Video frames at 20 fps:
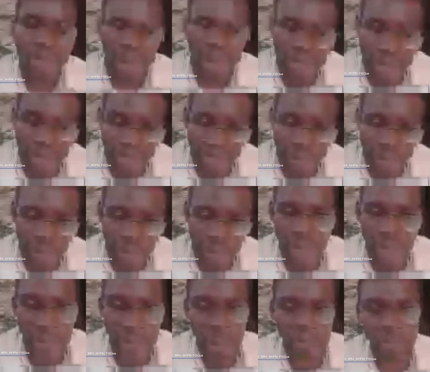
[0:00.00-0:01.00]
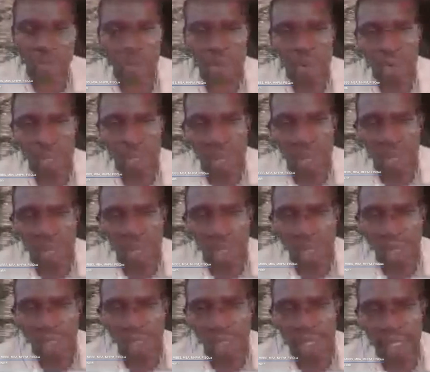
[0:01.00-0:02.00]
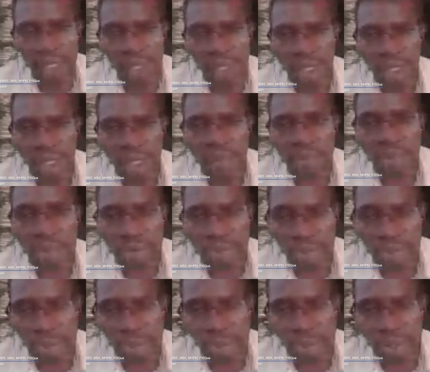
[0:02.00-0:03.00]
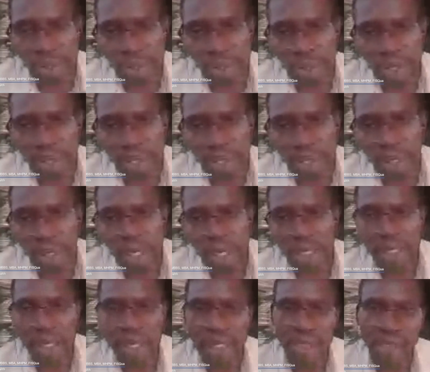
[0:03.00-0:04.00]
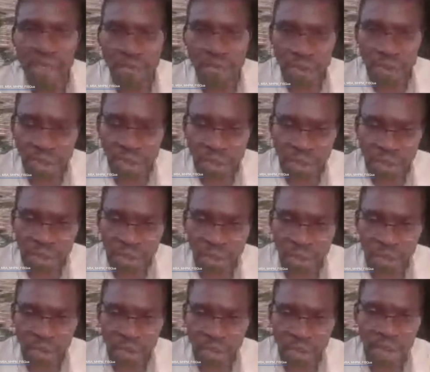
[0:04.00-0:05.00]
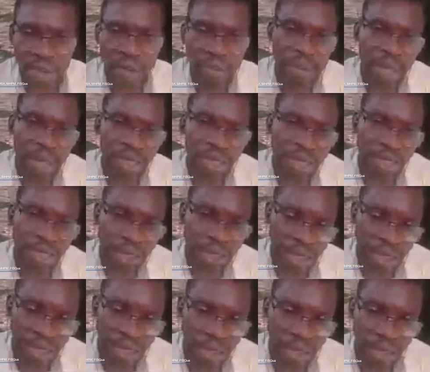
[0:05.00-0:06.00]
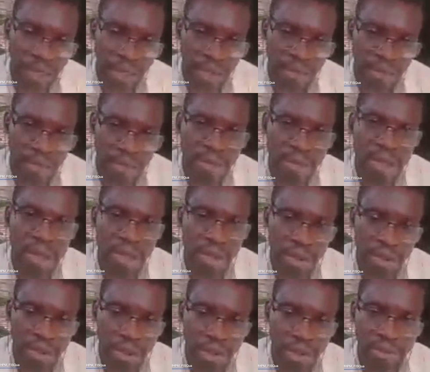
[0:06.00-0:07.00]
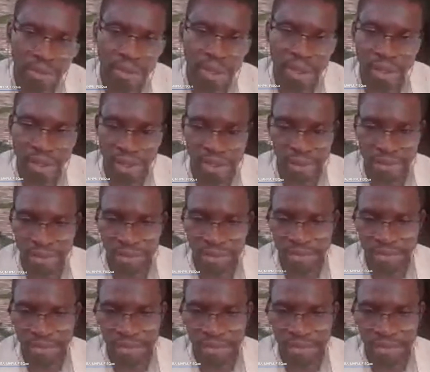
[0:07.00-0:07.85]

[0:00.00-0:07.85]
the International Society for Quality in Healthcare in improving healthcare services with the Bayelsa State Ministry of Health.